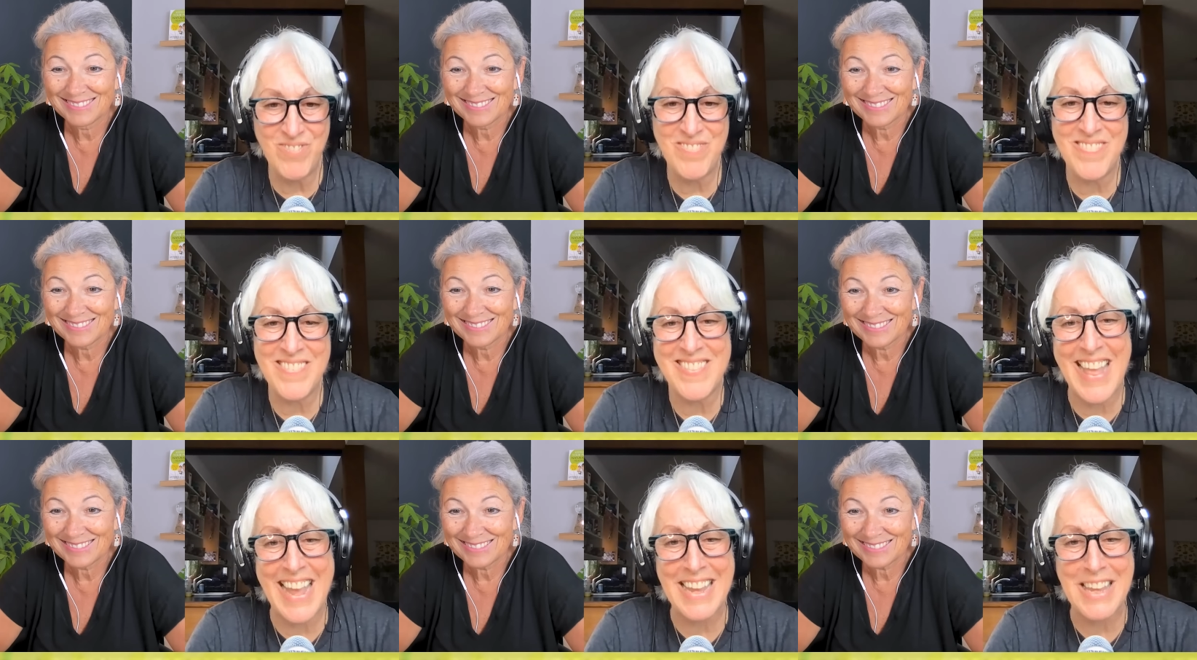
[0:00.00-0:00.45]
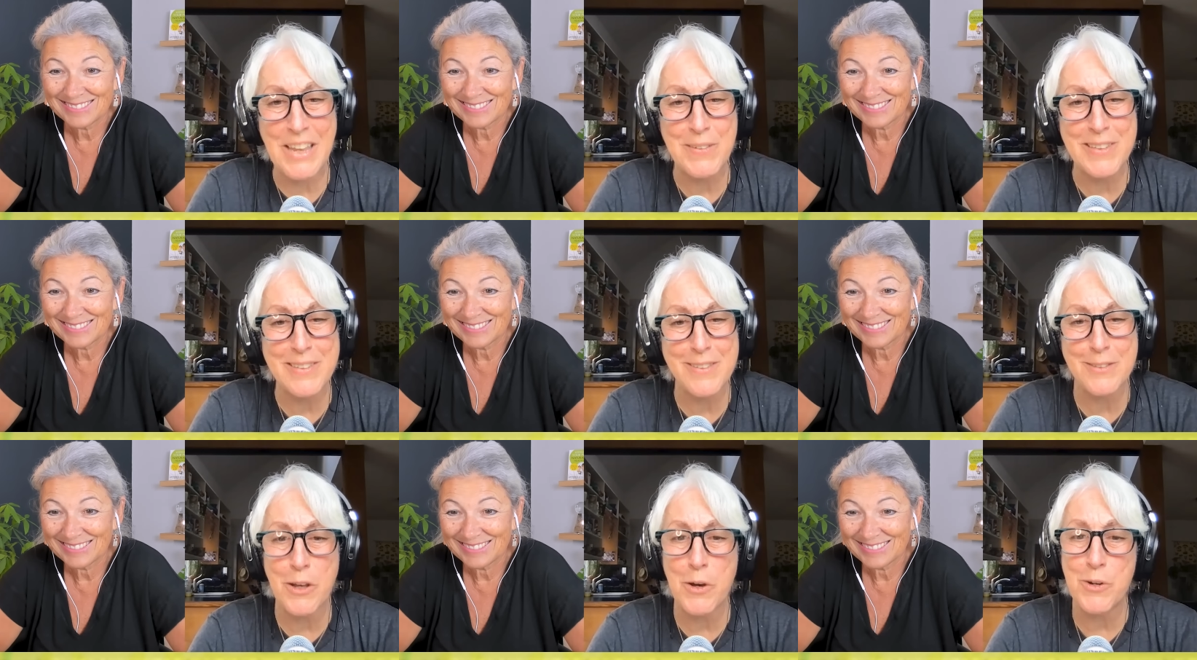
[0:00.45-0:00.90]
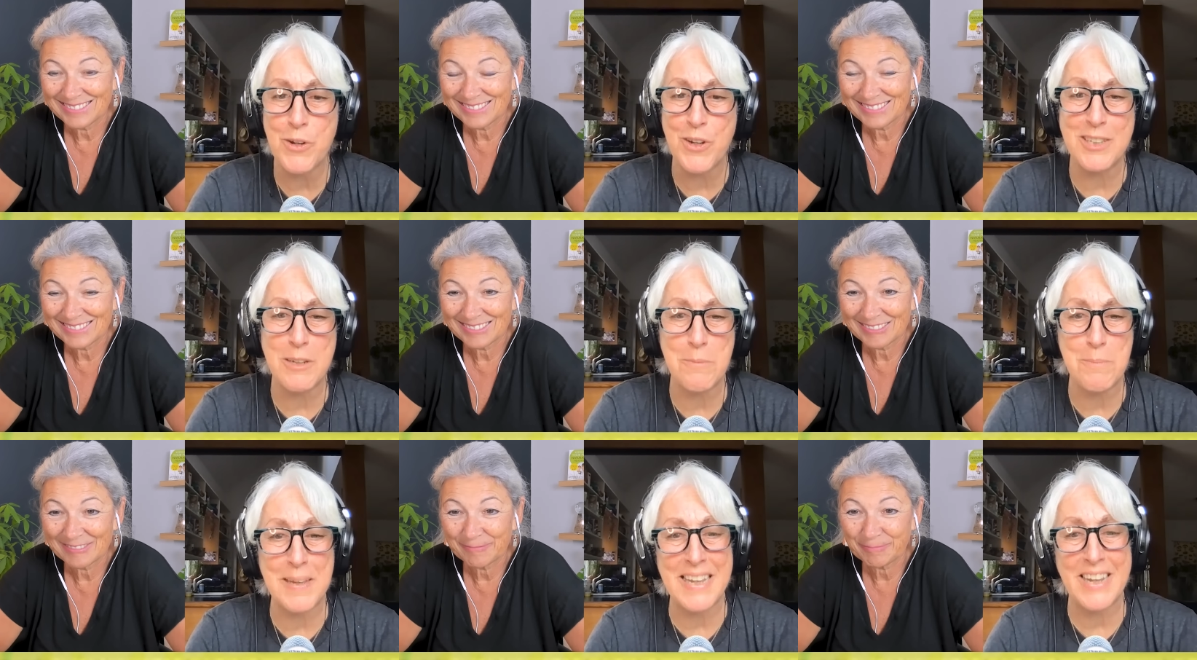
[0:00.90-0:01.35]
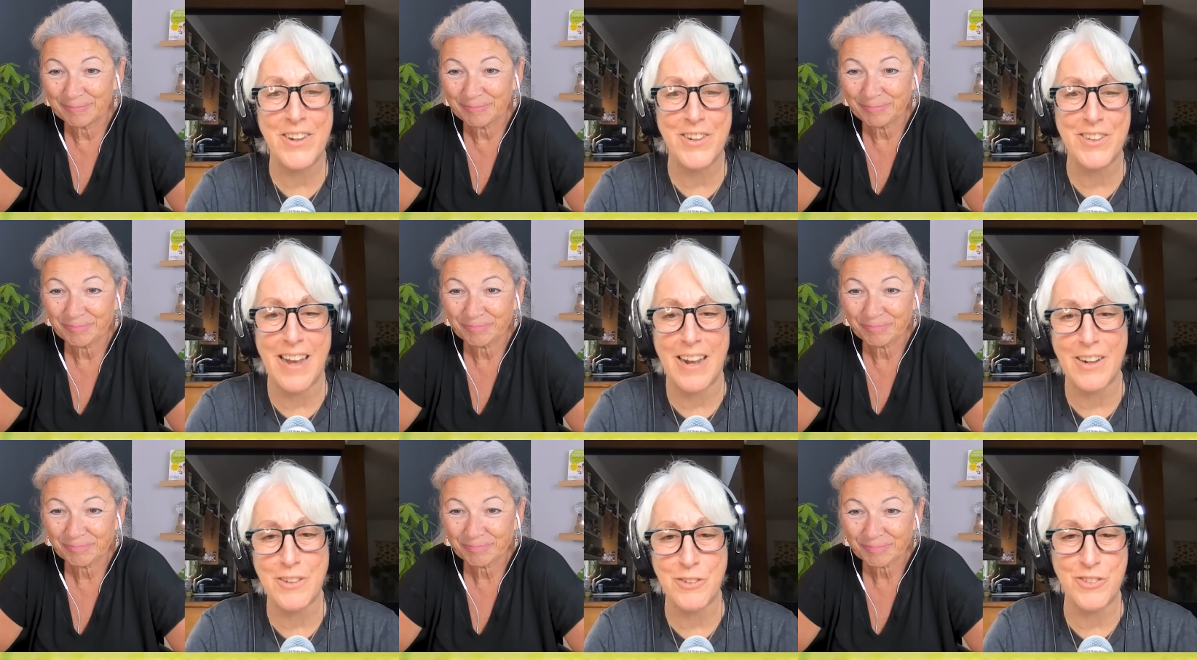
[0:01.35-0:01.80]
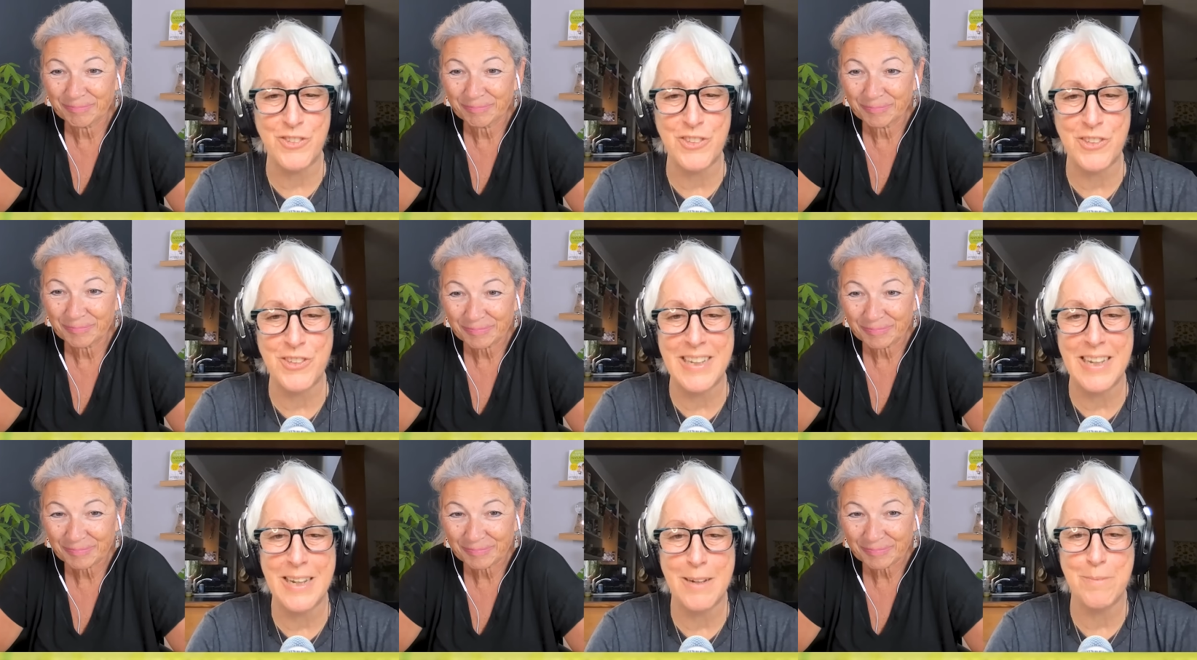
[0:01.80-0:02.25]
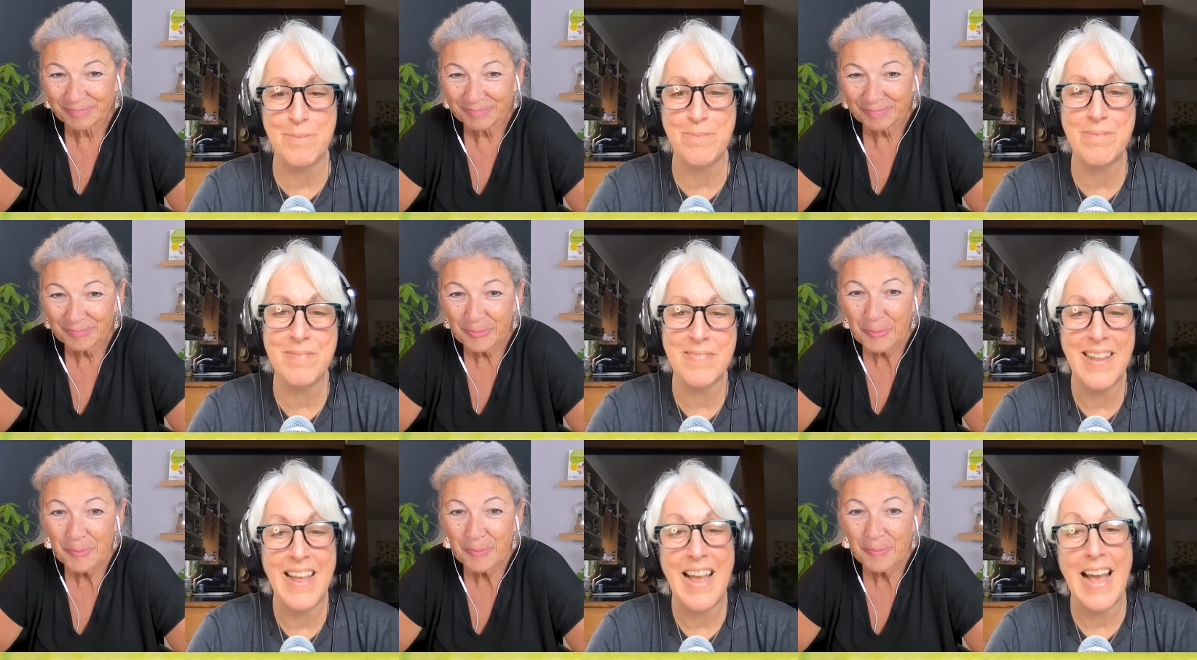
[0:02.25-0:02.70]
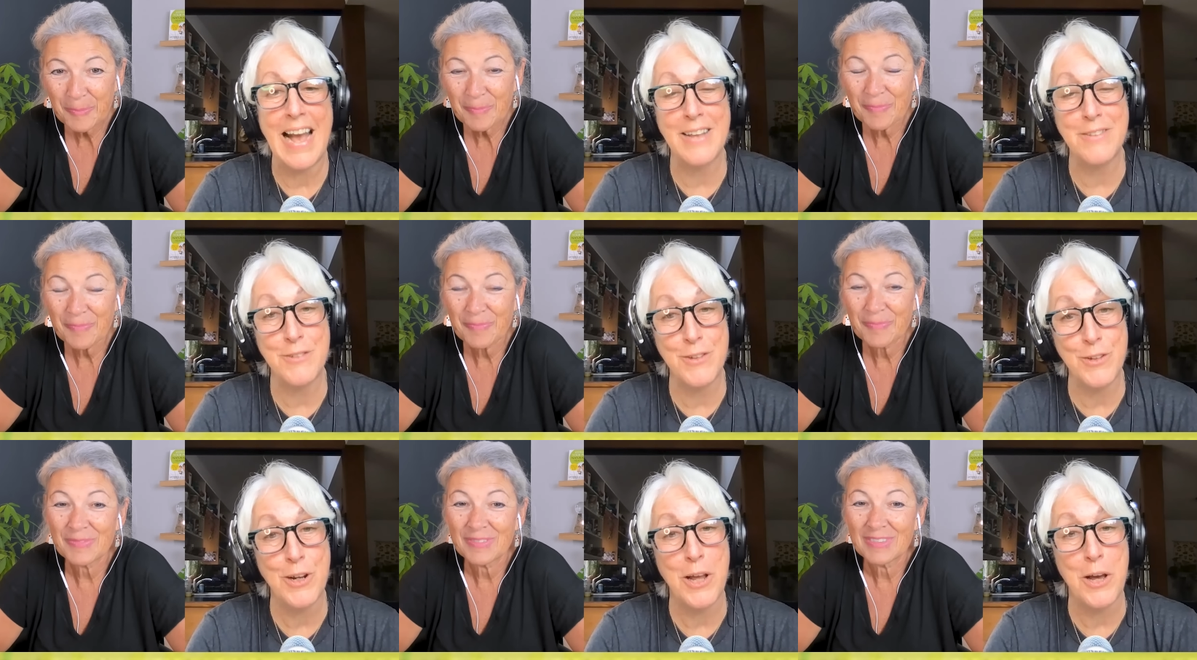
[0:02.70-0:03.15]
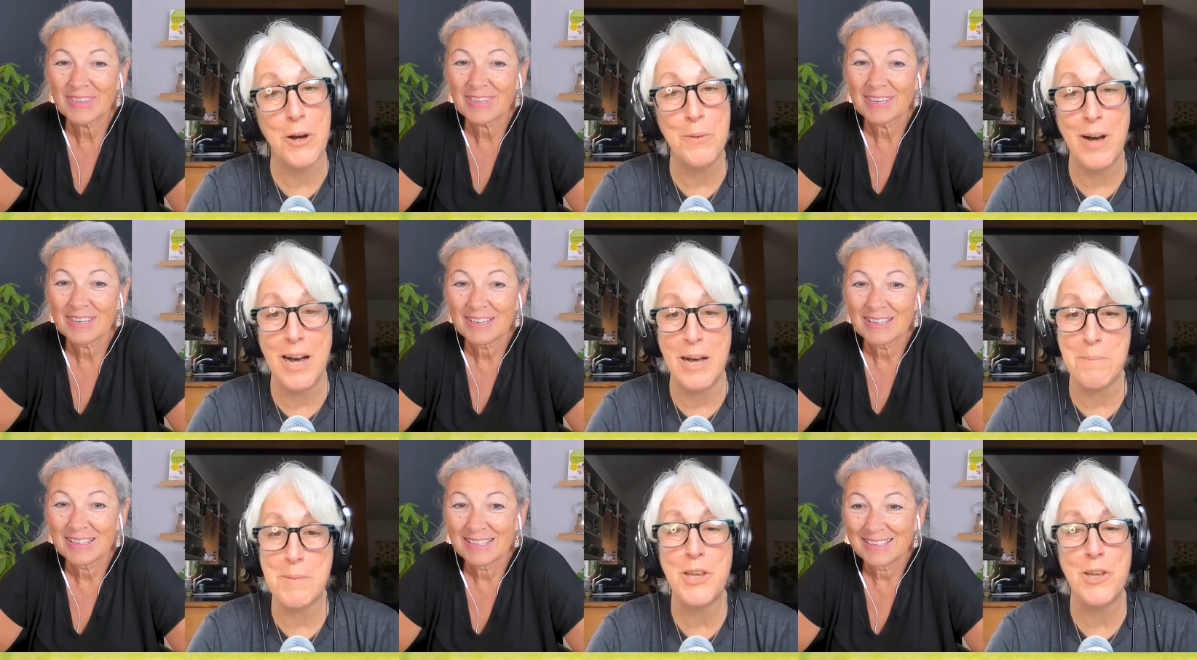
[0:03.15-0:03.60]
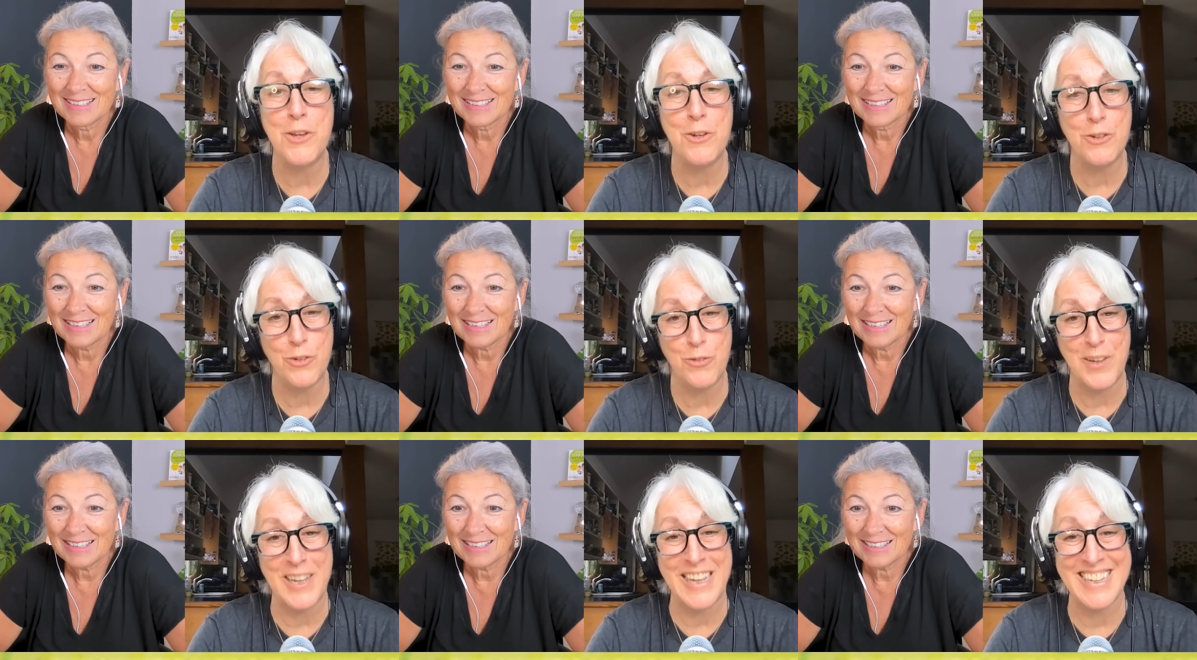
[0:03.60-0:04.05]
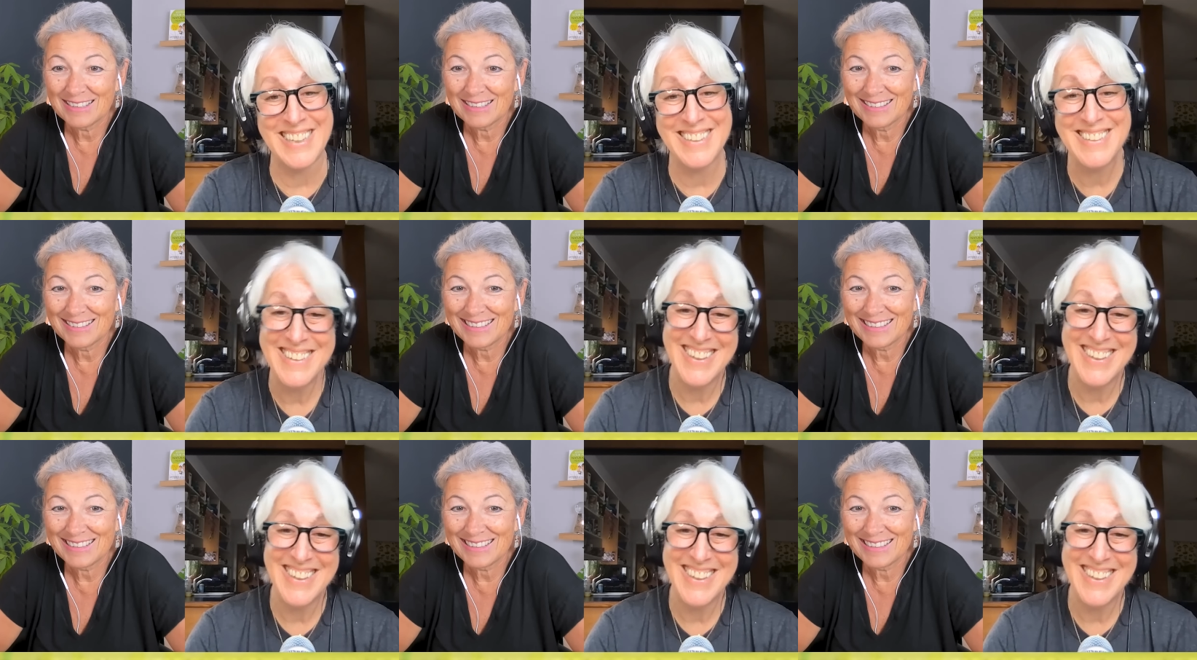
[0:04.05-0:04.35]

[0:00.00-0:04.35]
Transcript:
Speaker 1: thank you. It's so good to be here, Dr. Judy. I'm, as you know, I'm a huge fan.